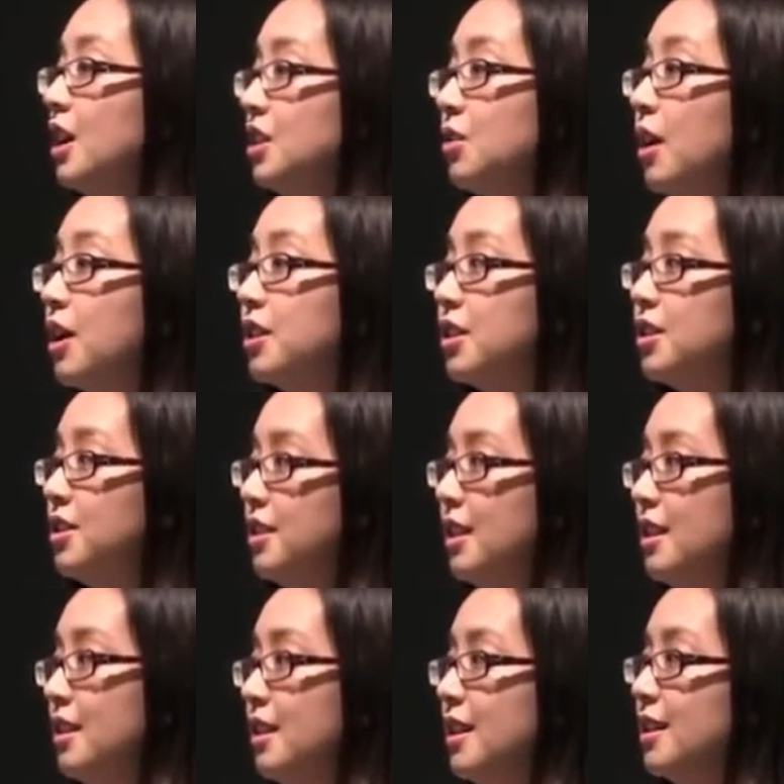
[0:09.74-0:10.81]
to
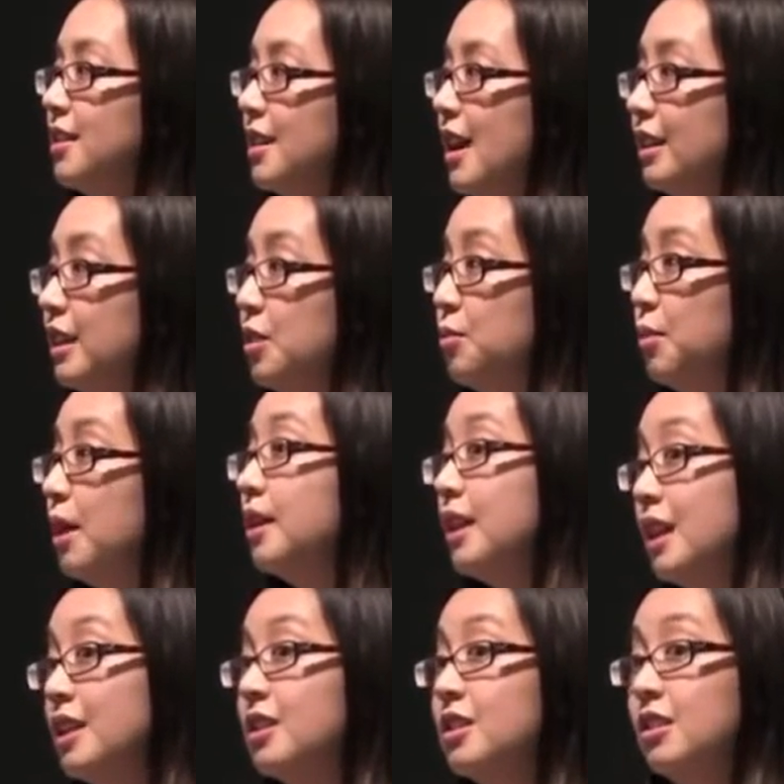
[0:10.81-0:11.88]
understand exactly what
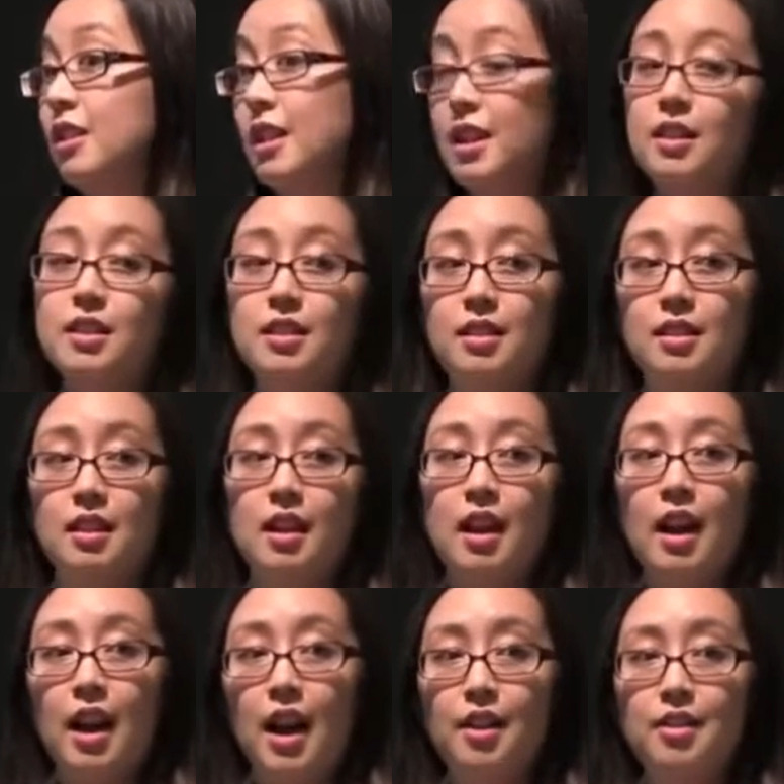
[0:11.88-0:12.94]
cancer is,
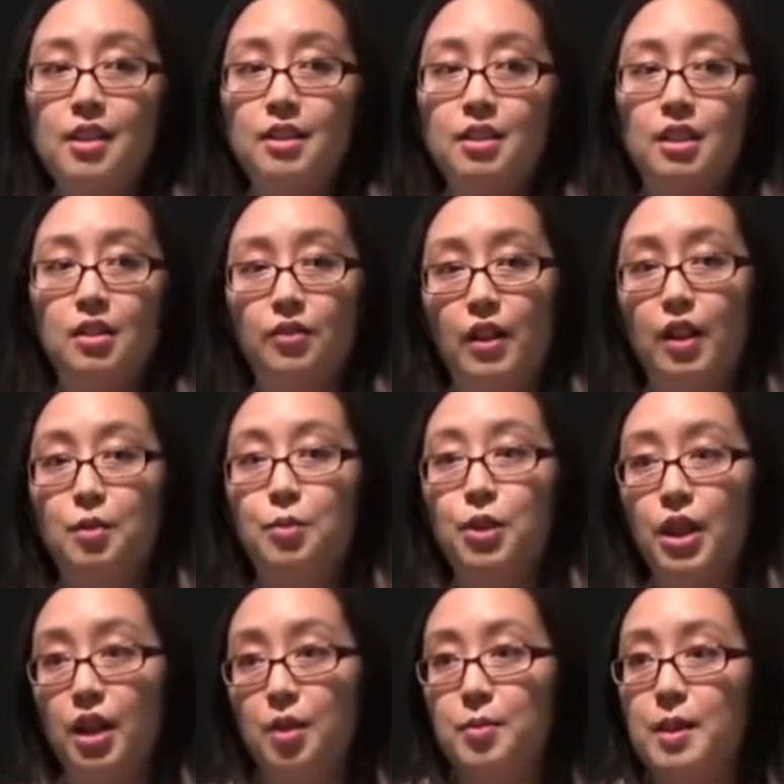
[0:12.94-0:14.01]
and then to develop
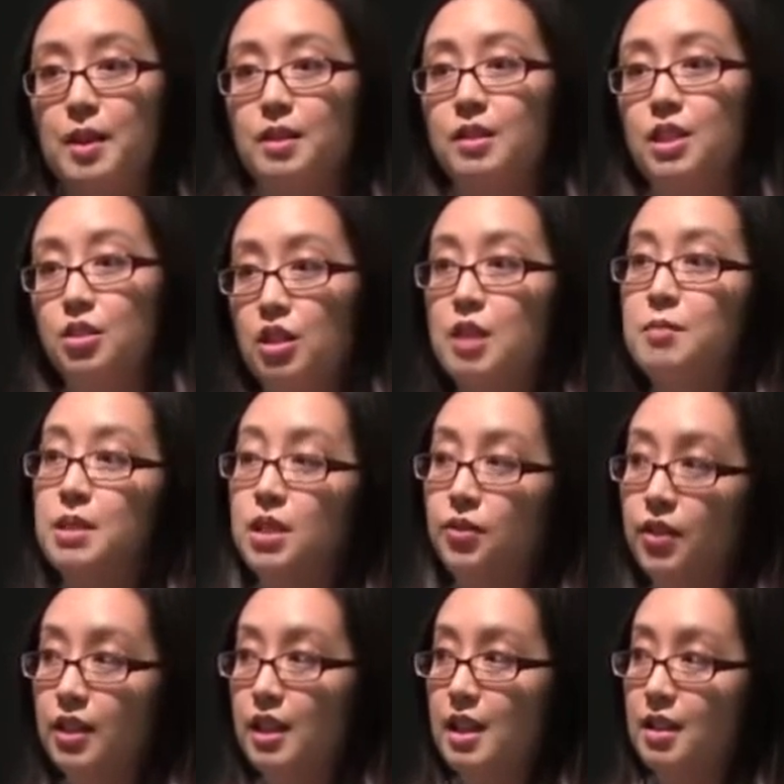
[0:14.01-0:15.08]
therapies and treatments
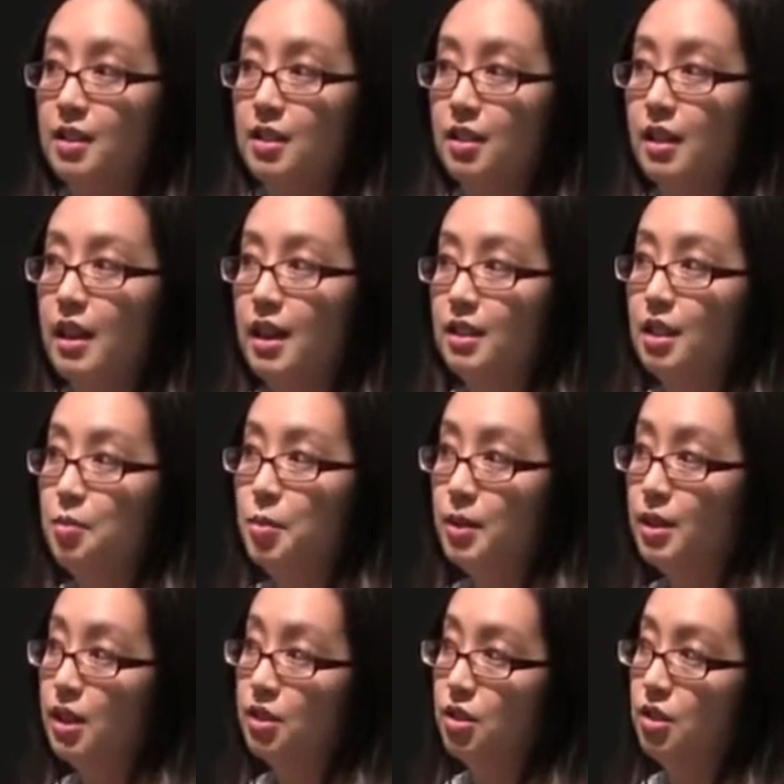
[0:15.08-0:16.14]
for cancer has the
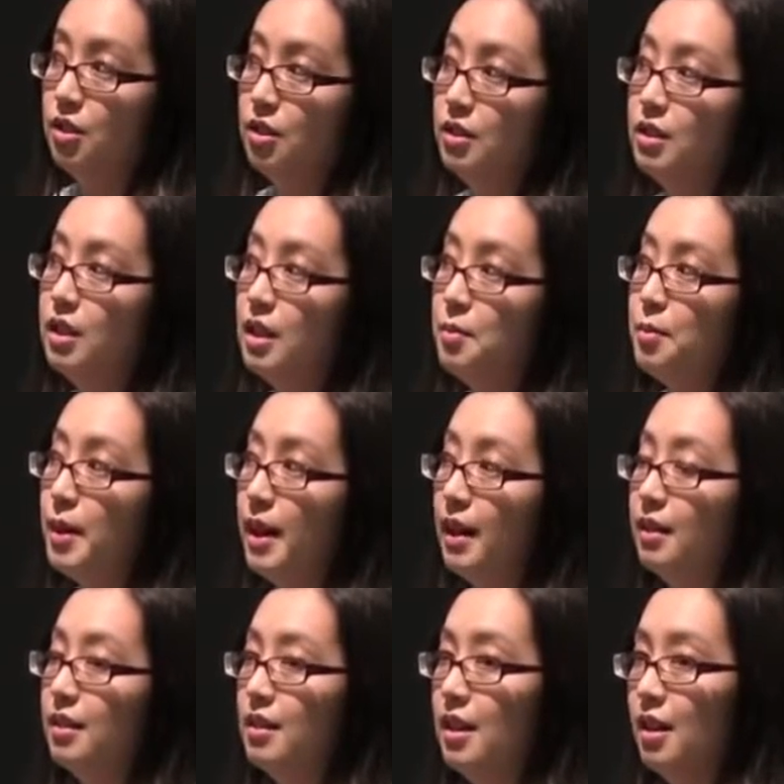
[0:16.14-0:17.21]
potential to
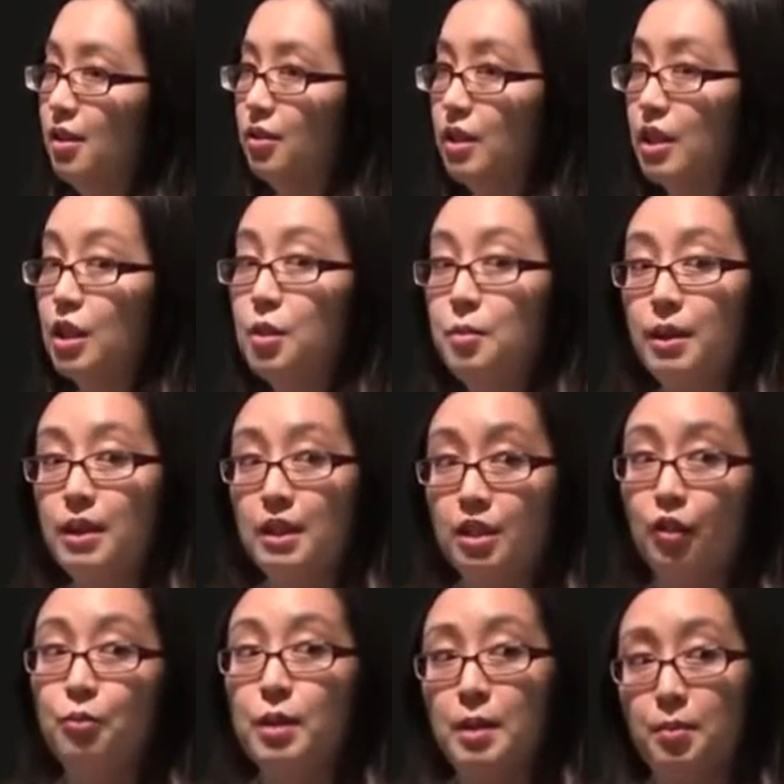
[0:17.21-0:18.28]
impact not only the millions
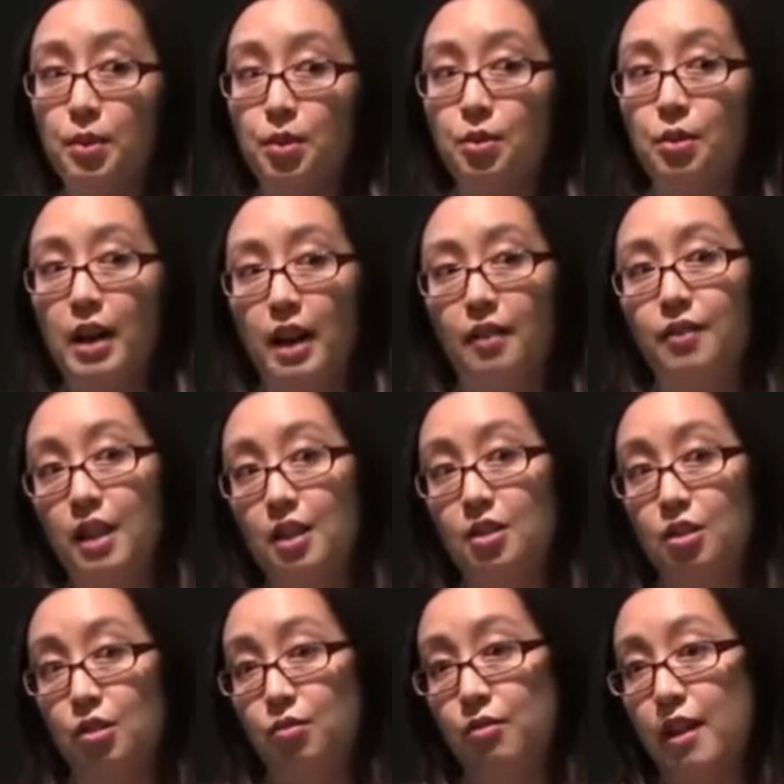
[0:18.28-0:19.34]
of people who have
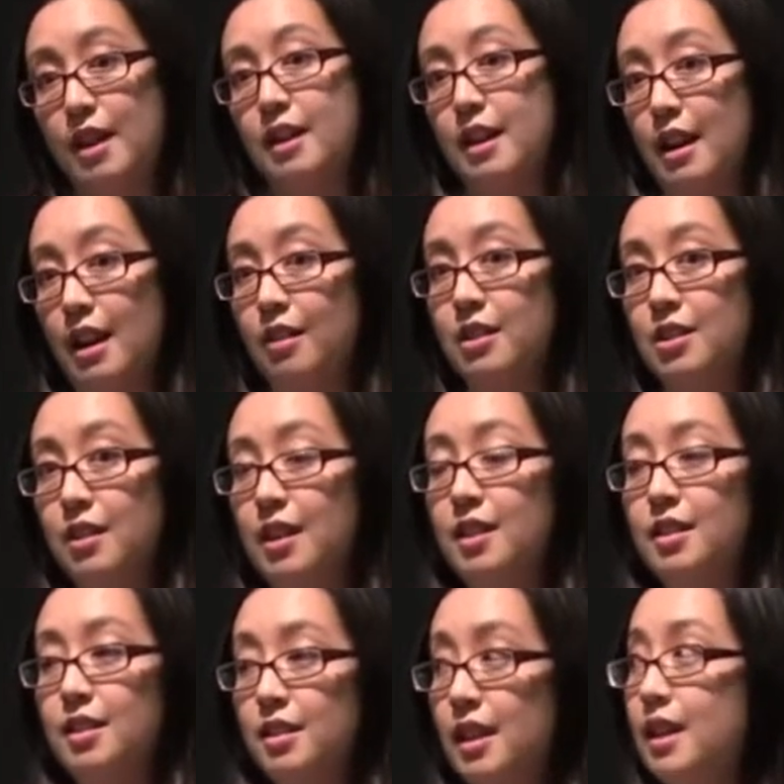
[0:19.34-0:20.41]
cancer right now in the
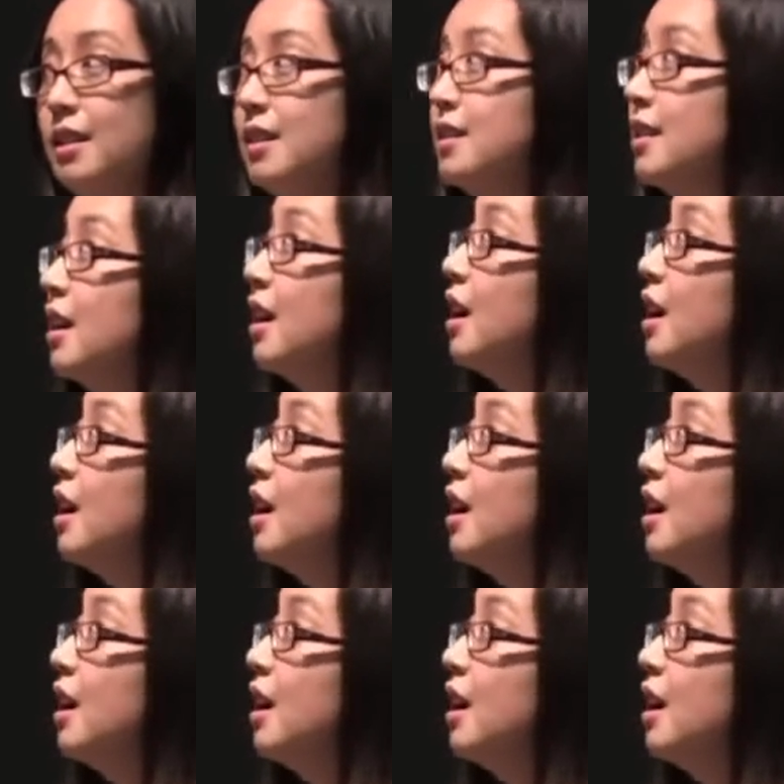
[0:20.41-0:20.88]
United States,